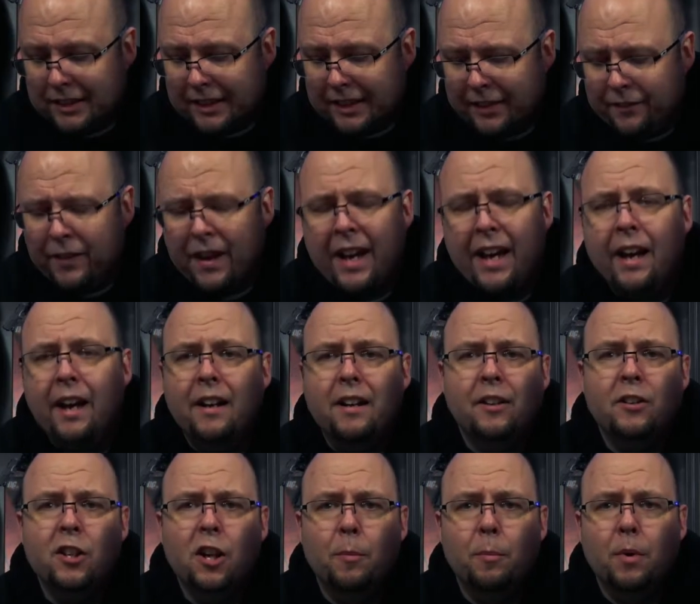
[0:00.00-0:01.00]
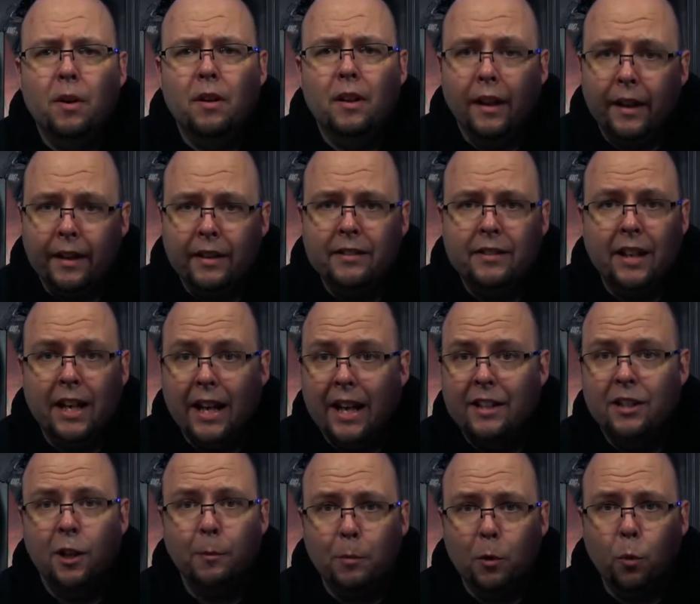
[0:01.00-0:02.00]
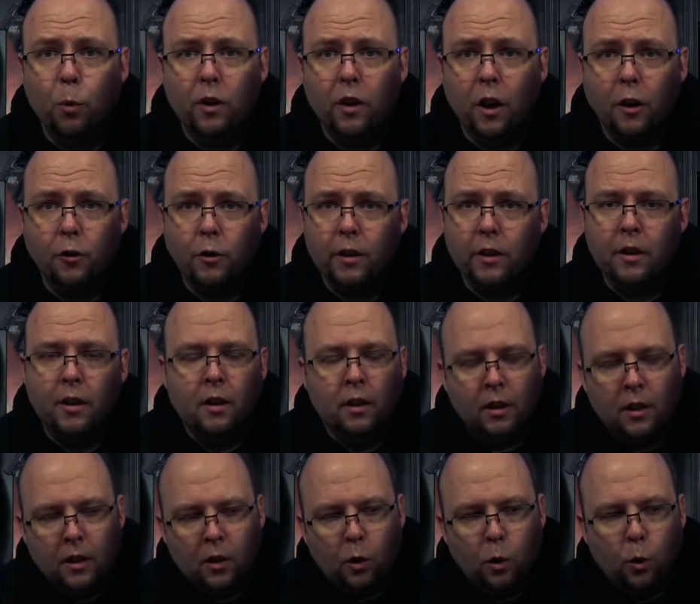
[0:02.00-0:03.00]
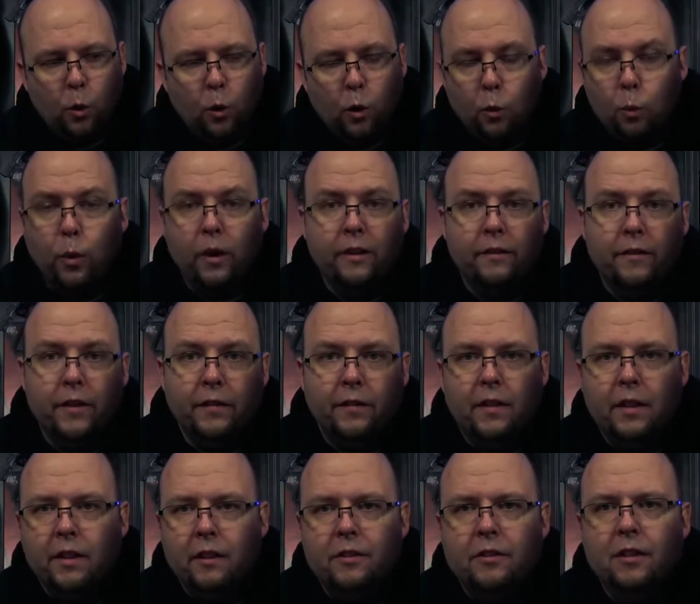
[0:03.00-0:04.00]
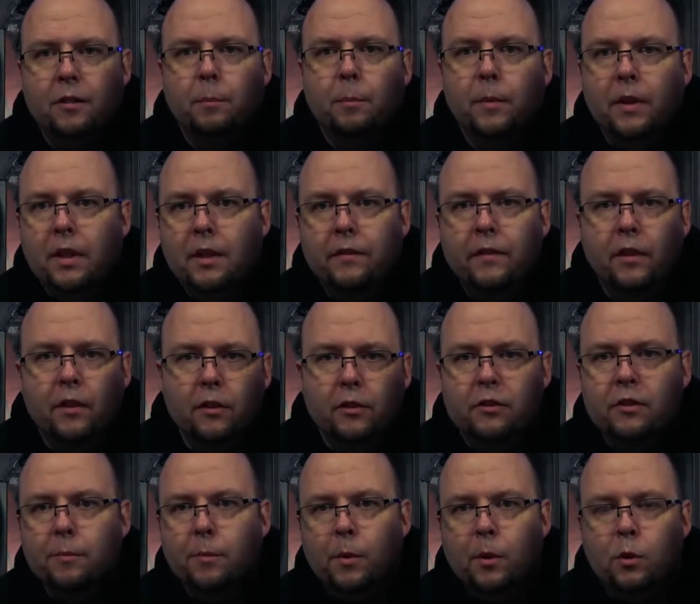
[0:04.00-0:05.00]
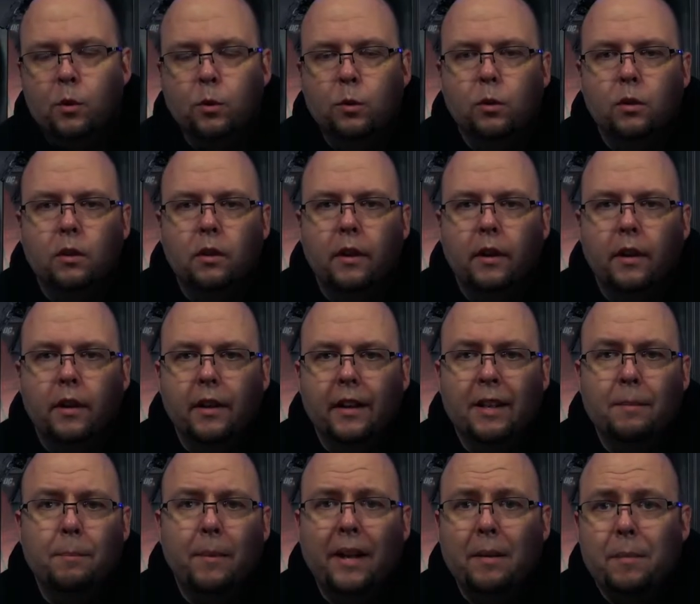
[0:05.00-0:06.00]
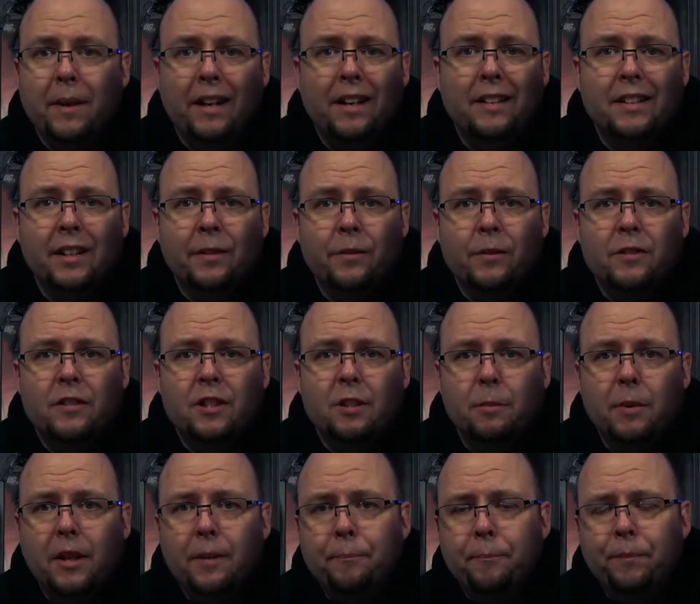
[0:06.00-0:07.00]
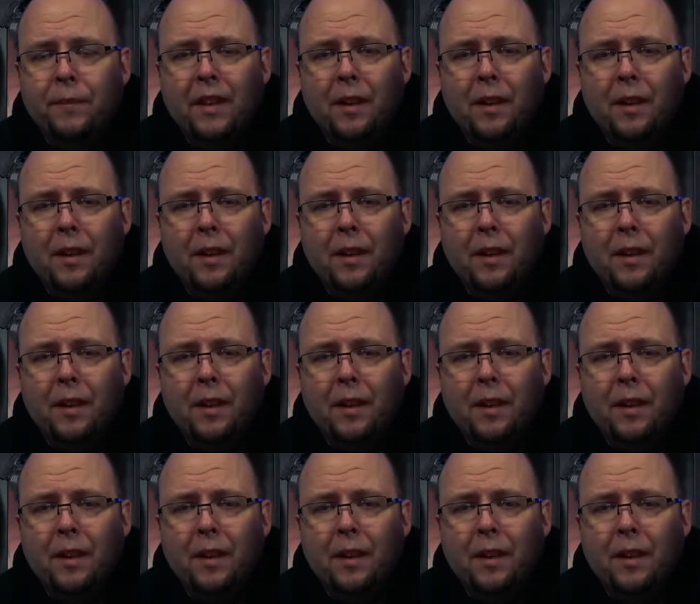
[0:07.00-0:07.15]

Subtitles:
If I had a number like, say I had number 100 or 150 or something even or something cool, it might make a difference to me,